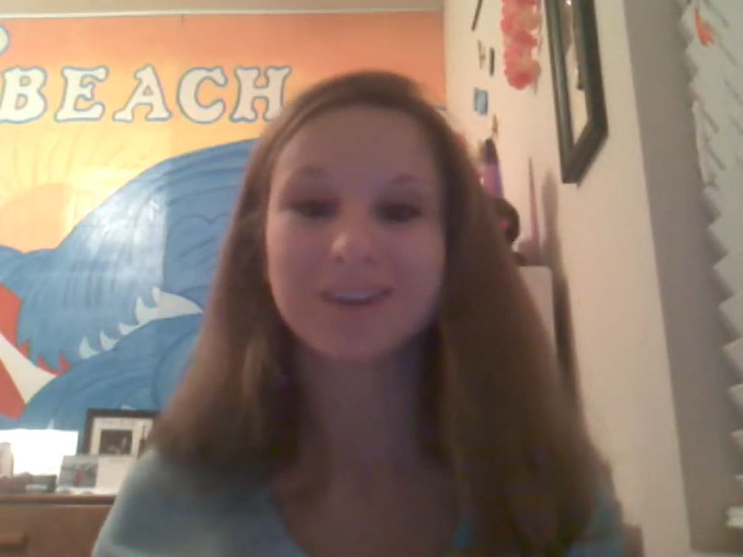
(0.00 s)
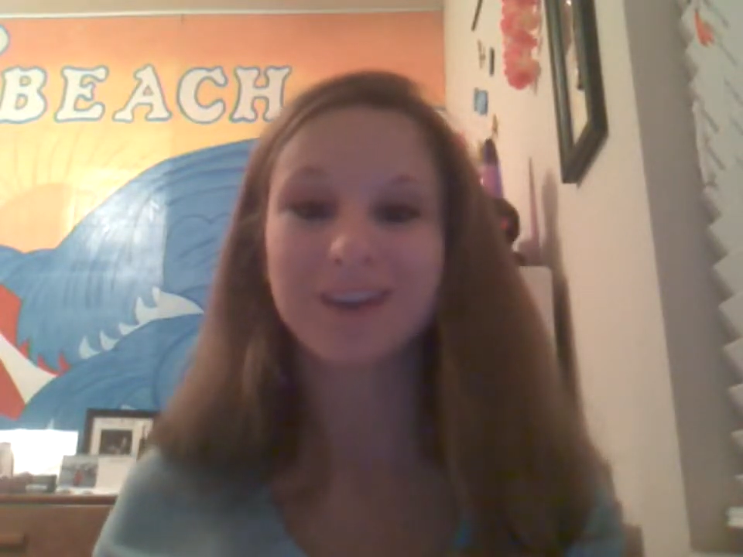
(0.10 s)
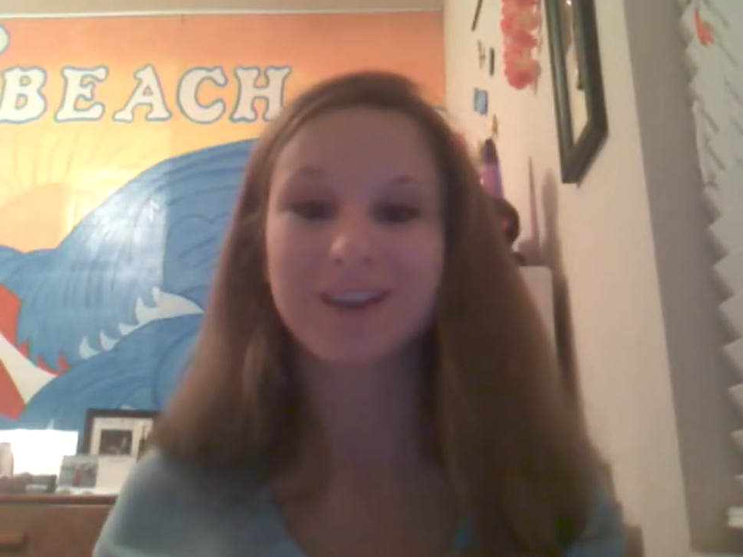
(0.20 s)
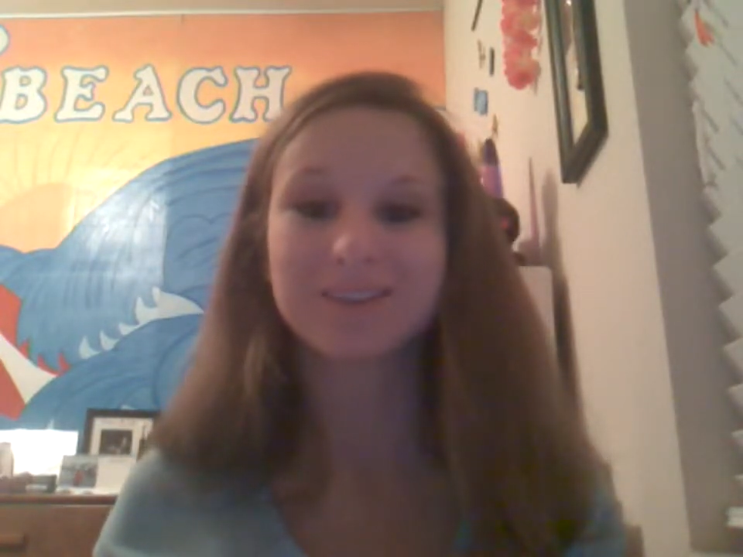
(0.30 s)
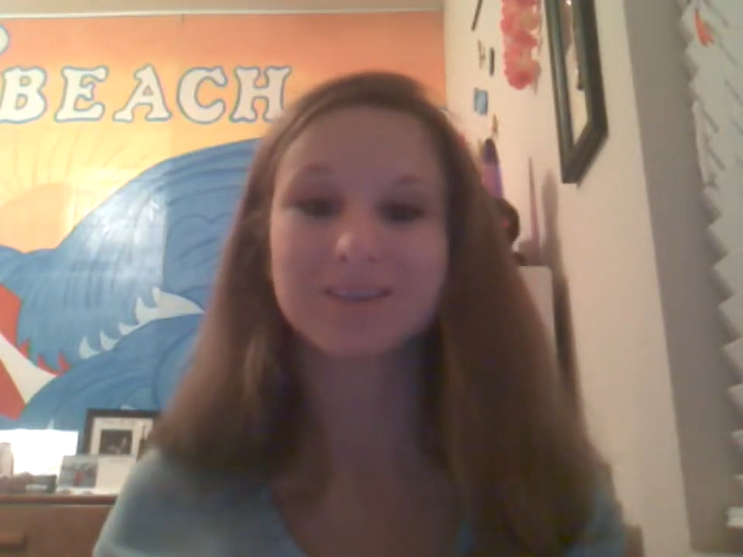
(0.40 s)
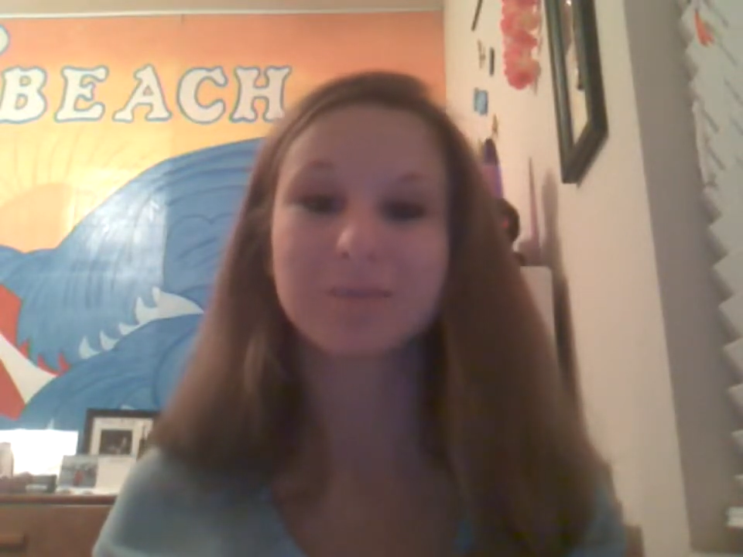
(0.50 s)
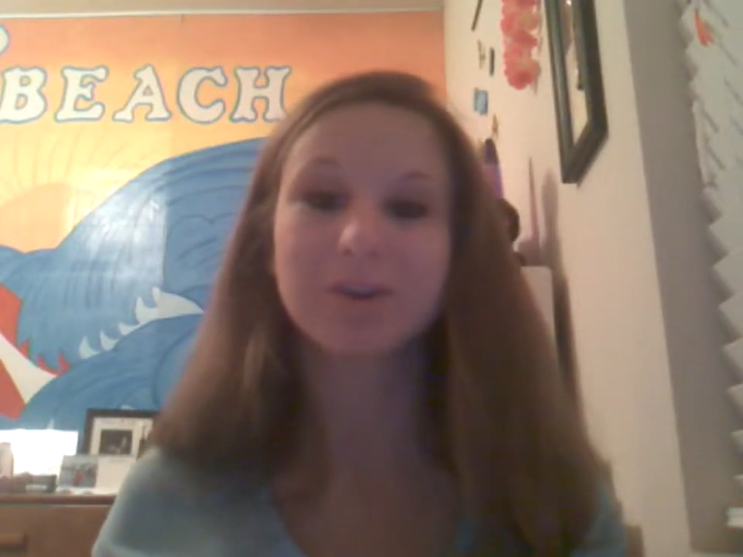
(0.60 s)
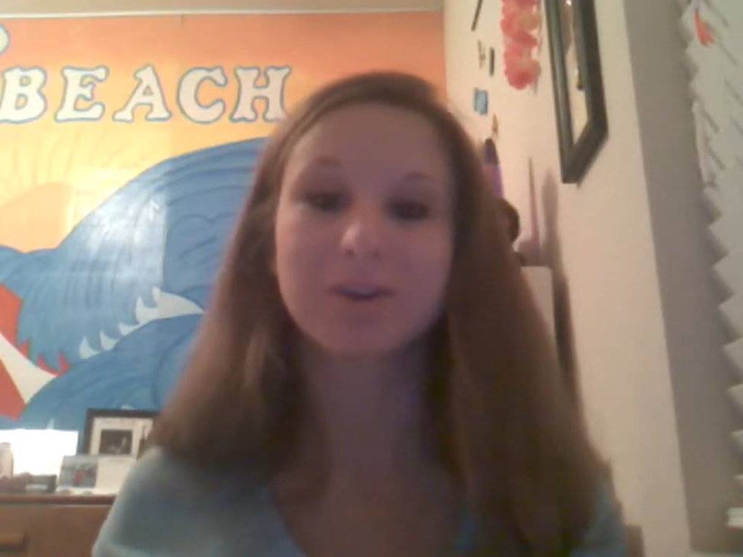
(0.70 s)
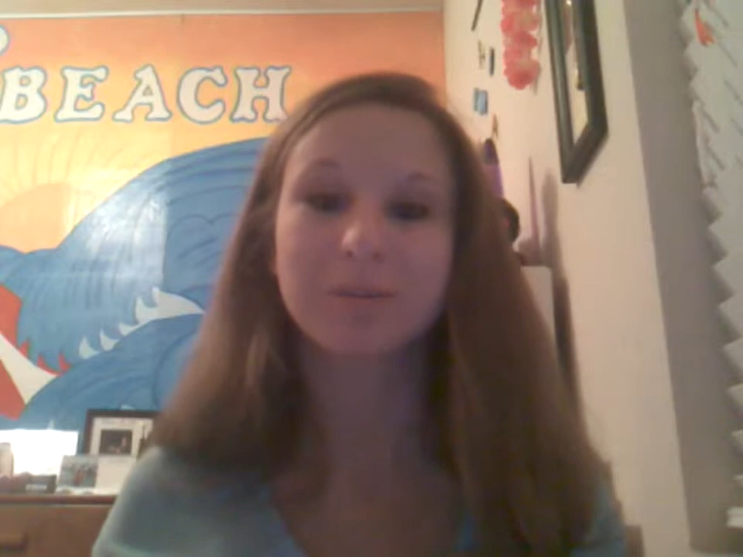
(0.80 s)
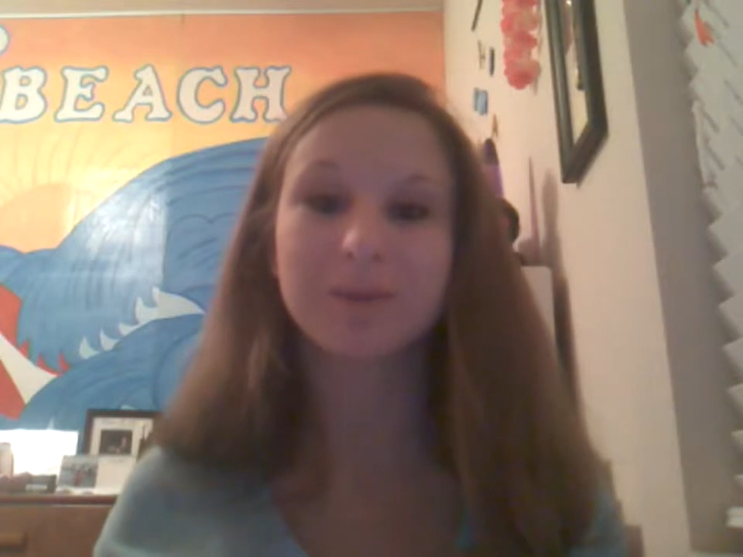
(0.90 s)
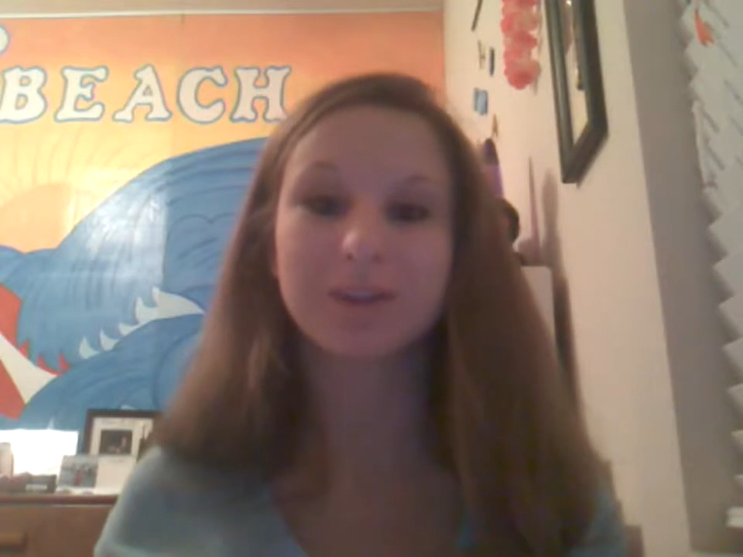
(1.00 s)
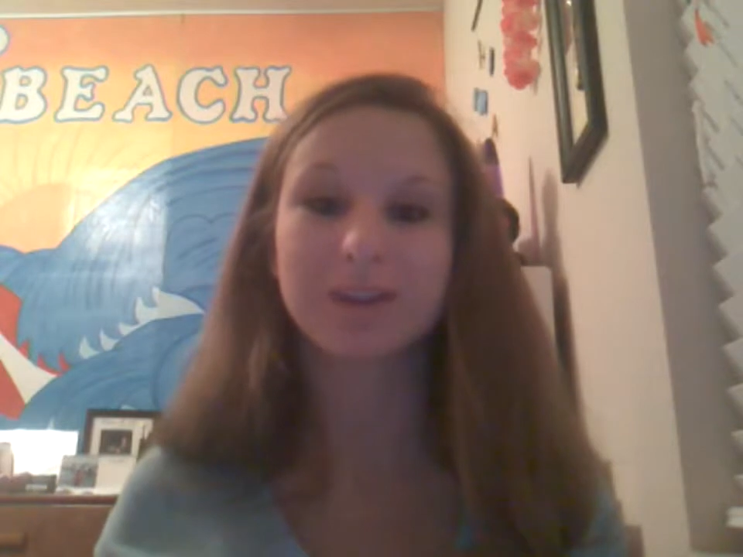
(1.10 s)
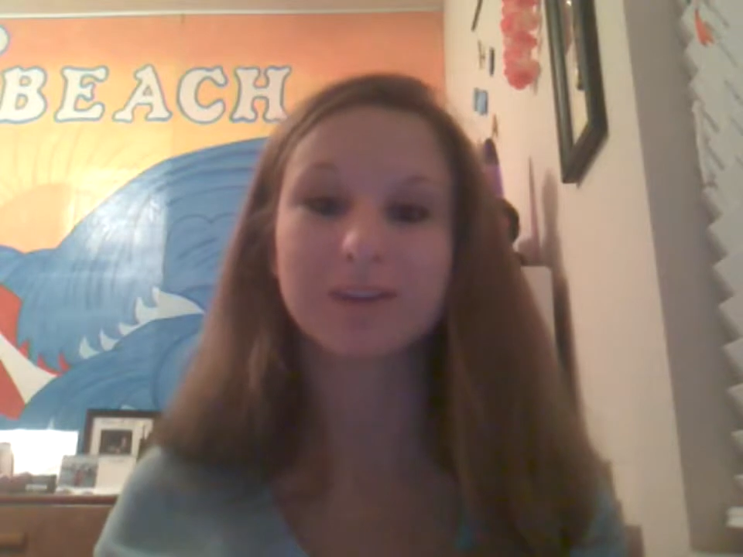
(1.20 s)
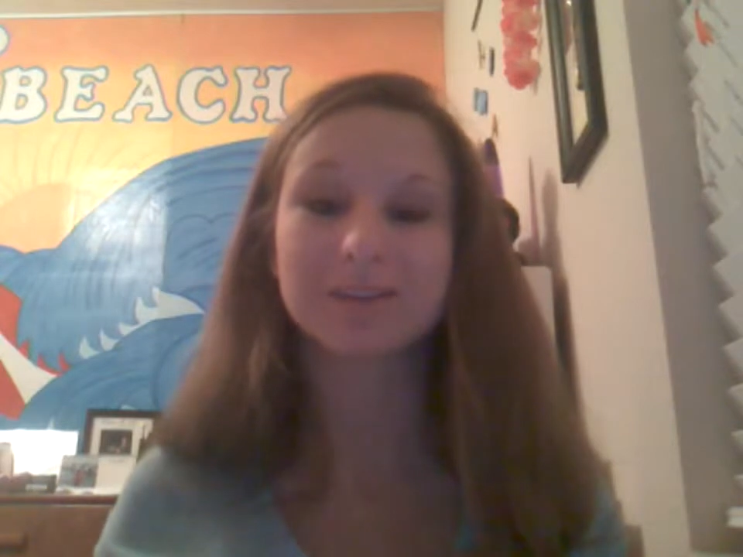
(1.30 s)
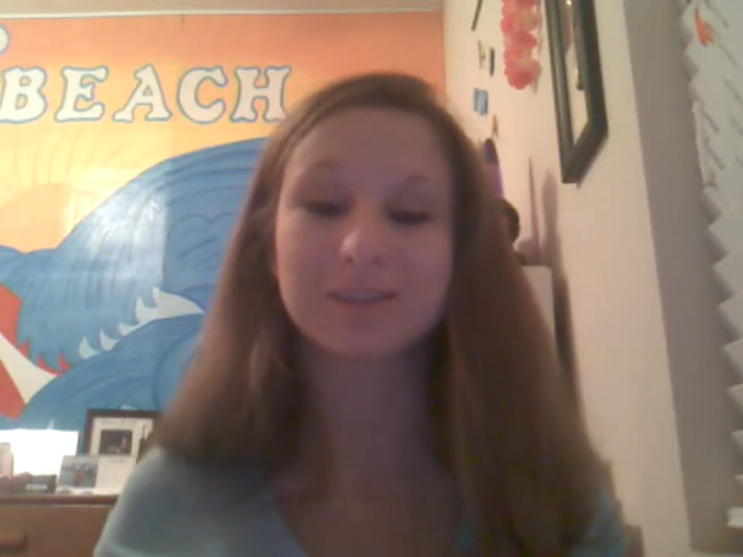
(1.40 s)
not to smoke near a building because